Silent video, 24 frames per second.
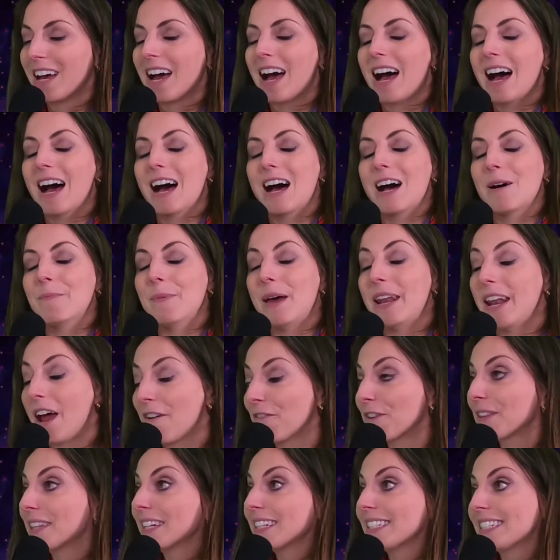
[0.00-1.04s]
And
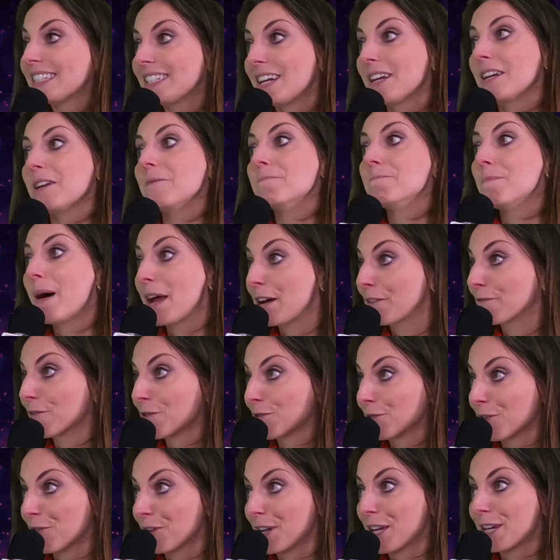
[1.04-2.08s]
everything is done in
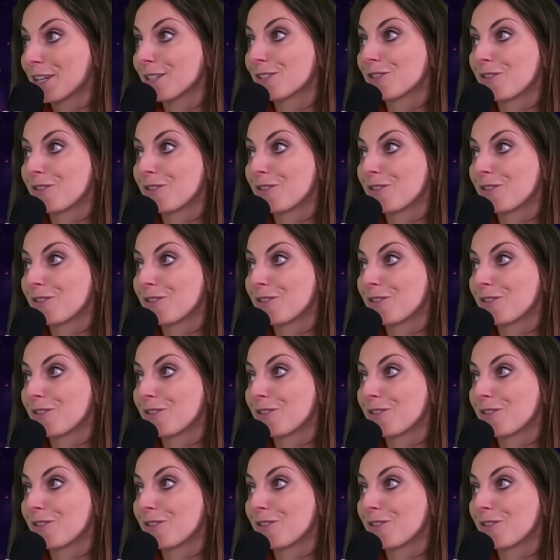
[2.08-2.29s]
micro-learning.